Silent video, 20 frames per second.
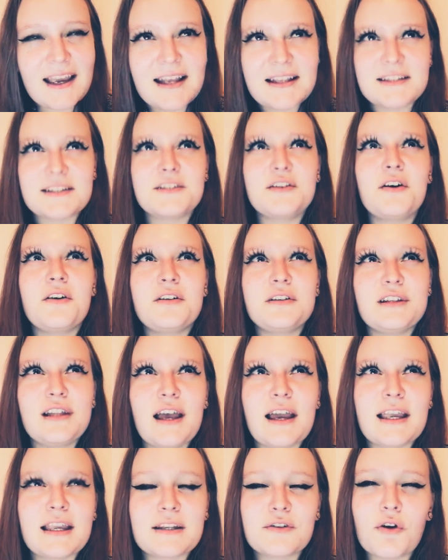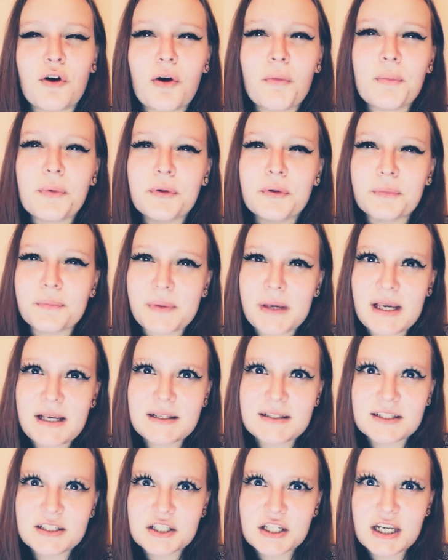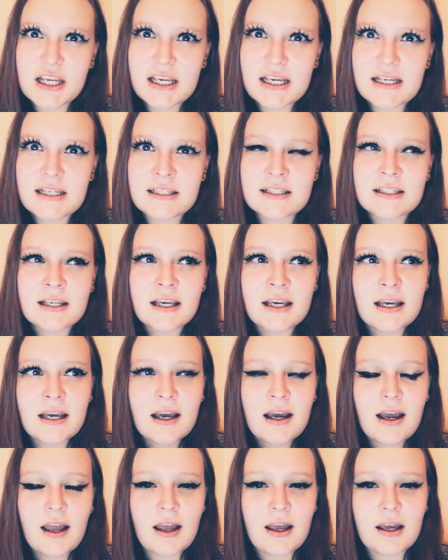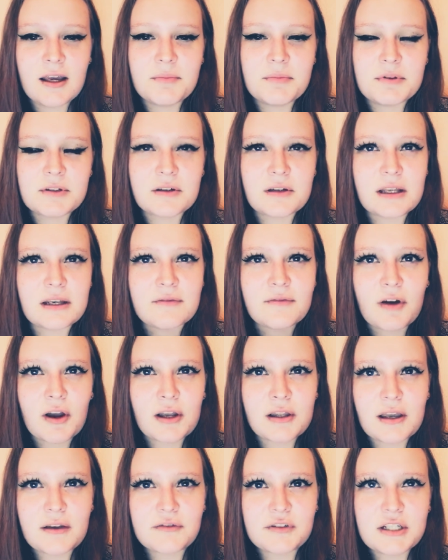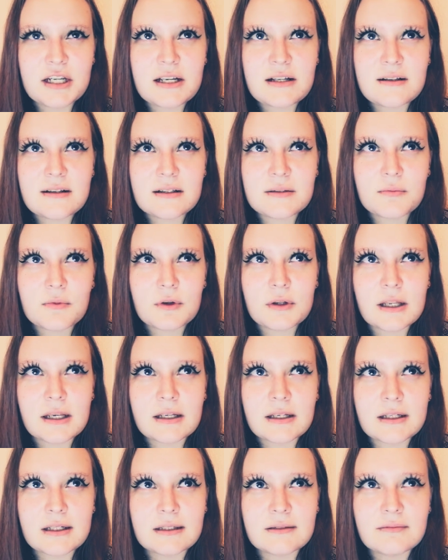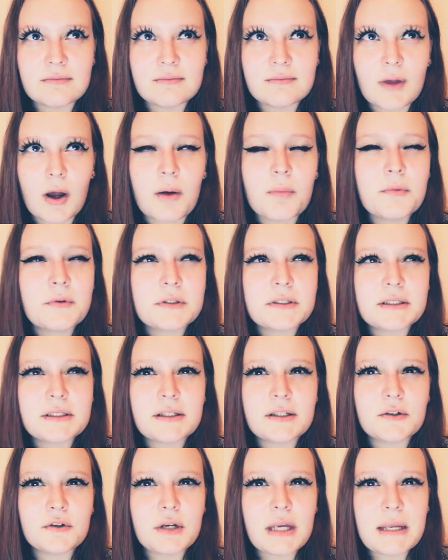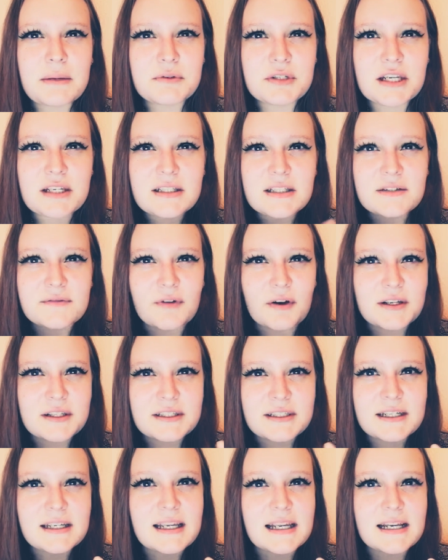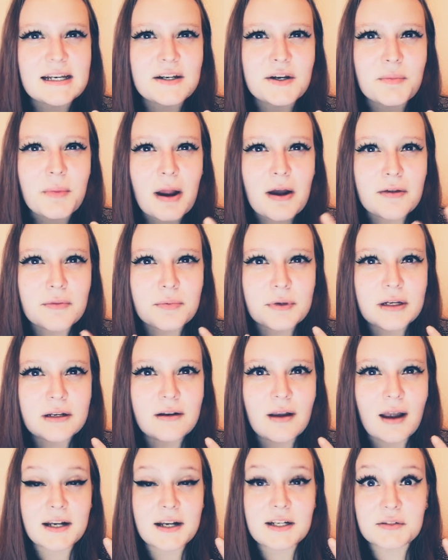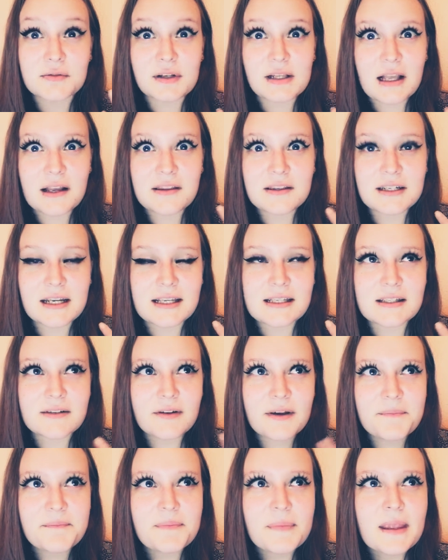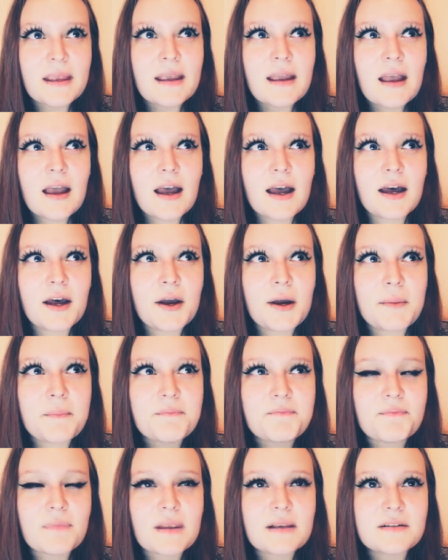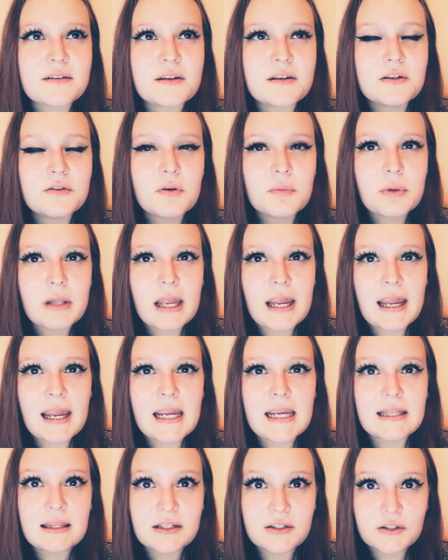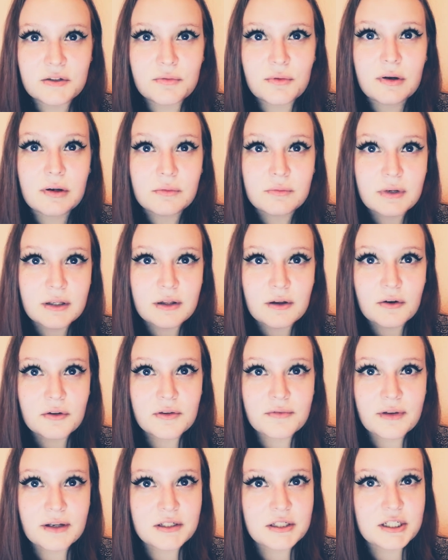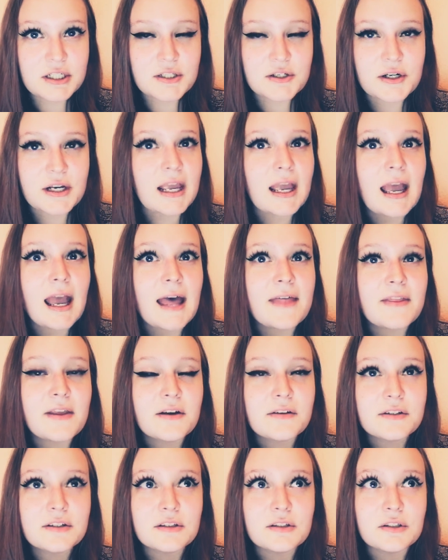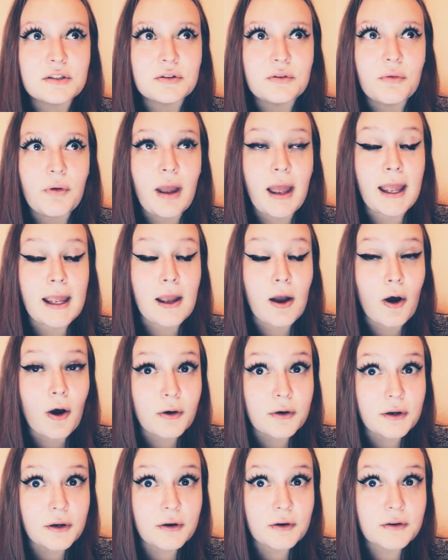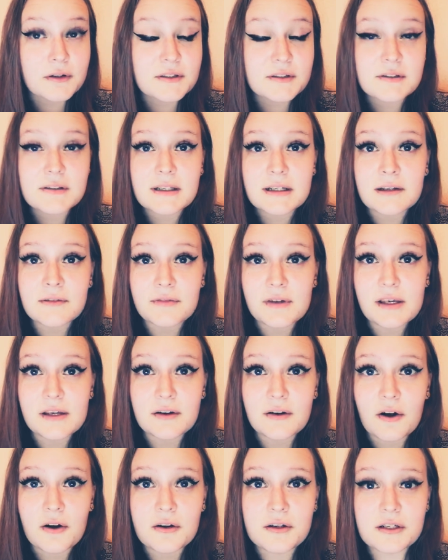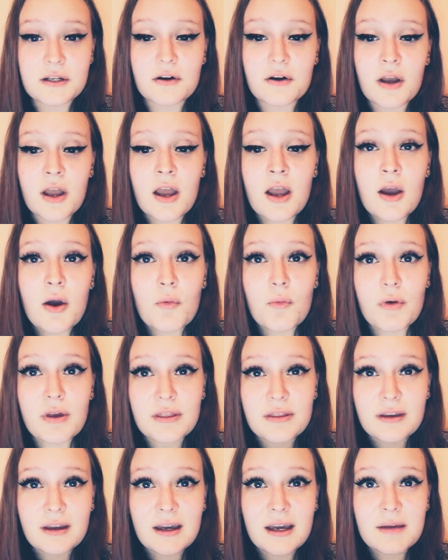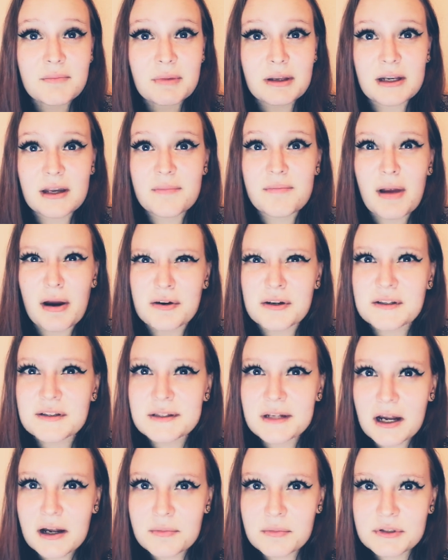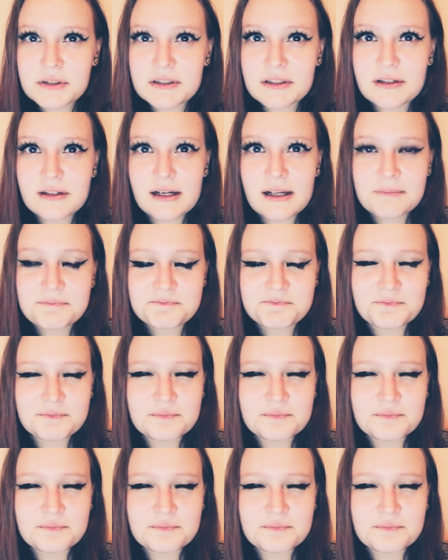It's not like normal pizza cheese. It's not like Violife cheese. It's more like almost like a cream cheese. It's very sticky in your mouth, but actually really like the taste of it. So they do a plain, they do one with all the veggies on it, and they also do a hot dog. So it's like a vegan hot dog with like American style mustard on it.